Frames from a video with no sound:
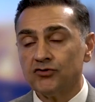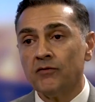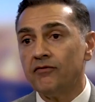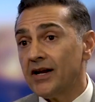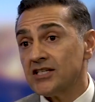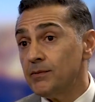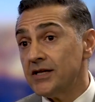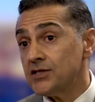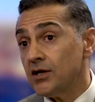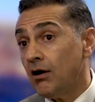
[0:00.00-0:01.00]
some
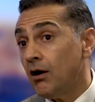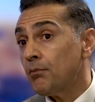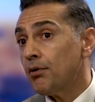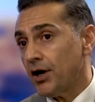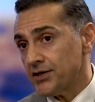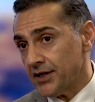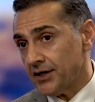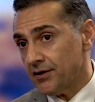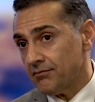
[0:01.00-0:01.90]
flexibility on pricing.